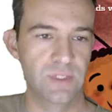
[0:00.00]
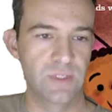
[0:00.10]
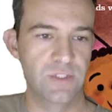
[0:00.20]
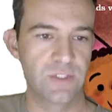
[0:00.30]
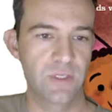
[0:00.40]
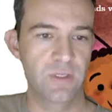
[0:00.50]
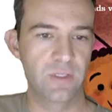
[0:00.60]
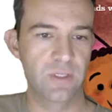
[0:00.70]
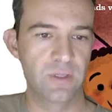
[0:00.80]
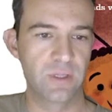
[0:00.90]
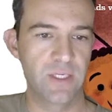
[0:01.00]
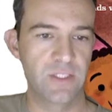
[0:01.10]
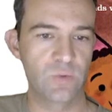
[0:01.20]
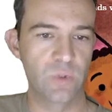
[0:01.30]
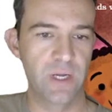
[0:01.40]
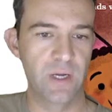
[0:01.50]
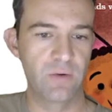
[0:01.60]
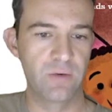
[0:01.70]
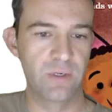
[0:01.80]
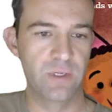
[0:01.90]
Suddenly, the lights went
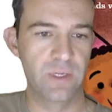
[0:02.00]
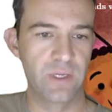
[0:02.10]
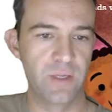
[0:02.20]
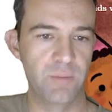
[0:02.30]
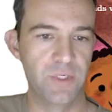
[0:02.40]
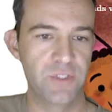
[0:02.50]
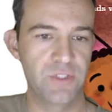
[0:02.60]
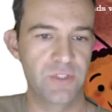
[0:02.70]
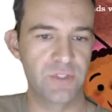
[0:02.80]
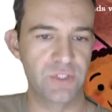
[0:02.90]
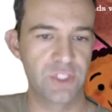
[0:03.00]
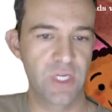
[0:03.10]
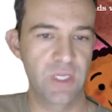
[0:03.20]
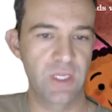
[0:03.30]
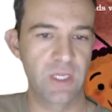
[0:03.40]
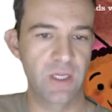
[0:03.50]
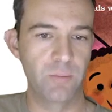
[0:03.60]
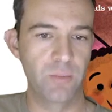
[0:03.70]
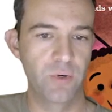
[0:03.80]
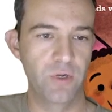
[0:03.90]
out, and Mrs. Shanahan
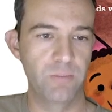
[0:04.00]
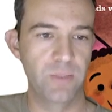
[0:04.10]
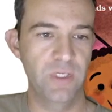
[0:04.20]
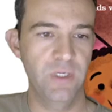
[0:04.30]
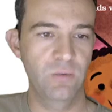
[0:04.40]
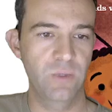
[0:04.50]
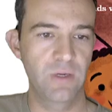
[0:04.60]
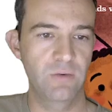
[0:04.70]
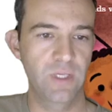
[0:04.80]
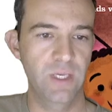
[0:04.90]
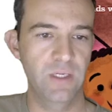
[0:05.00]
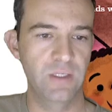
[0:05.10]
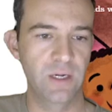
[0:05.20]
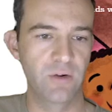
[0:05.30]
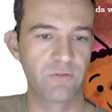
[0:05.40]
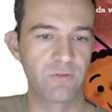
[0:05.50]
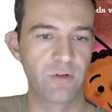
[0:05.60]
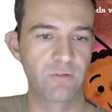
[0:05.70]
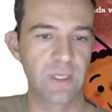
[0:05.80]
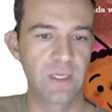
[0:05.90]
put a big round cake down in front
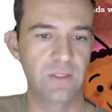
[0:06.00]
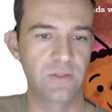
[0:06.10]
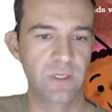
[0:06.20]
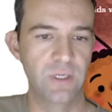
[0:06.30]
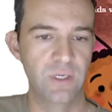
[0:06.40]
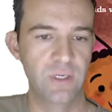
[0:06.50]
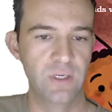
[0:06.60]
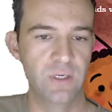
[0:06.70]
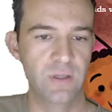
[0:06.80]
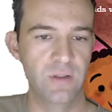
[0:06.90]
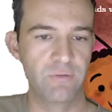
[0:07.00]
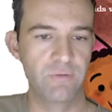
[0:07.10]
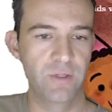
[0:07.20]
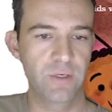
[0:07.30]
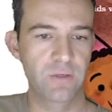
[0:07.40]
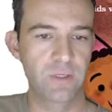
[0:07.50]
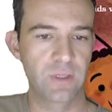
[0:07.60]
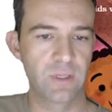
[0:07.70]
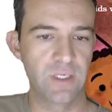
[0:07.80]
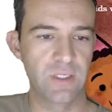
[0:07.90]
of Kate. The flickering
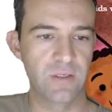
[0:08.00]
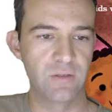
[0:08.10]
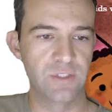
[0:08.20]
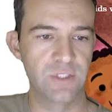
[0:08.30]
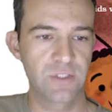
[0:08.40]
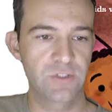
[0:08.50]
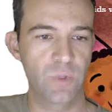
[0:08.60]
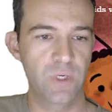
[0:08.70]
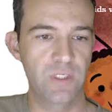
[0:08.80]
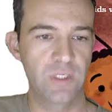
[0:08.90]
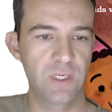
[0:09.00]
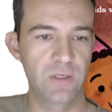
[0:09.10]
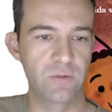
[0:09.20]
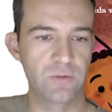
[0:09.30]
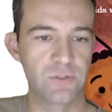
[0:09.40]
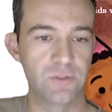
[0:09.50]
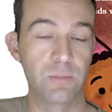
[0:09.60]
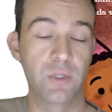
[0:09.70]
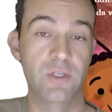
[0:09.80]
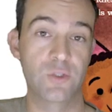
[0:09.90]
light of 6 white candles,
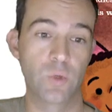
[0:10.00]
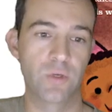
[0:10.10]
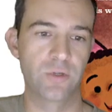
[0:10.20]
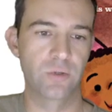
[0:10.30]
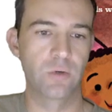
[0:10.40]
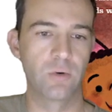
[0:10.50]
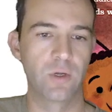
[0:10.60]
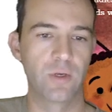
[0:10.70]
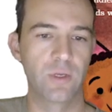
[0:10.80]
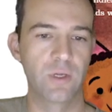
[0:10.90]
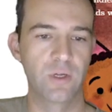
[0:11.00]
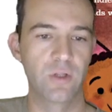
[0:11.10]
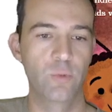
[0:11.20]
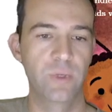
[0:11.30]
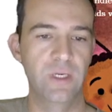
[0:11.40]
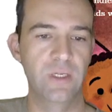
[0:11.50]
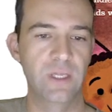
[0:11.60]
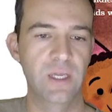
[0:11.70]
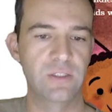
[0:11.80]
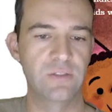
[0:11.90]
plus one to grow on, illuminated
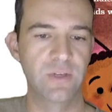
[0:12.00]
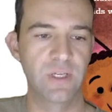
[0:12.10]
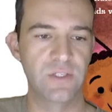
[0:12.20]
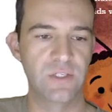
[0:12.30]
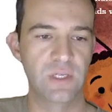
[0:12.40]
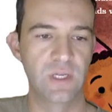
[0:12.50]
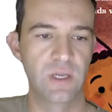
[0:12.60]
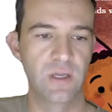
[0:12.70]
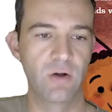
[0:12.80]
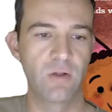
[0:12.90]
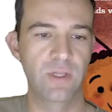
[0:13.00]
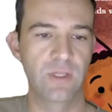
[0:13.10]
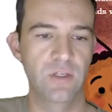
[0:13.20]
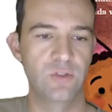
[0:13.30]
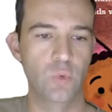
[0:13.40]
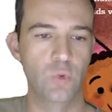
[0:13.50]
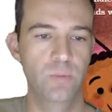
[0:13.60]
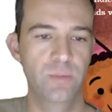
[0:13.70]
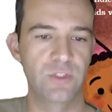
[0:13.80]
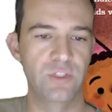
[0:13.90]
Kate's face, and all the kids
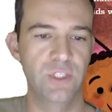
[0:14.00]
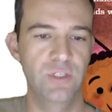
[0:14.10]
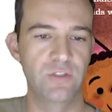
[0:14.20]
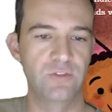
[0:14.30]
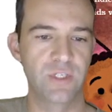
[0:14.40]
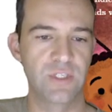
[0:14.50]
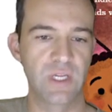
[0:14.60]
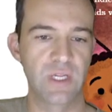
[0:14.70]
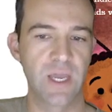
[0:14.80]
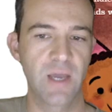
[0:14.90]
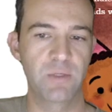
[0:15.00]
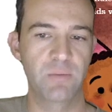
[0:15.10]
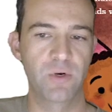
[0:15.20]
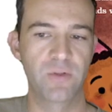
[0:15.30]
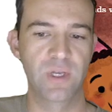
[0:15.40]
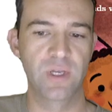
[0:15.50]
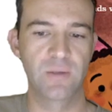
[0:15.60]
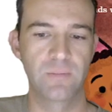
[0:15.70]
whooped and cheered as they sang happy birthday.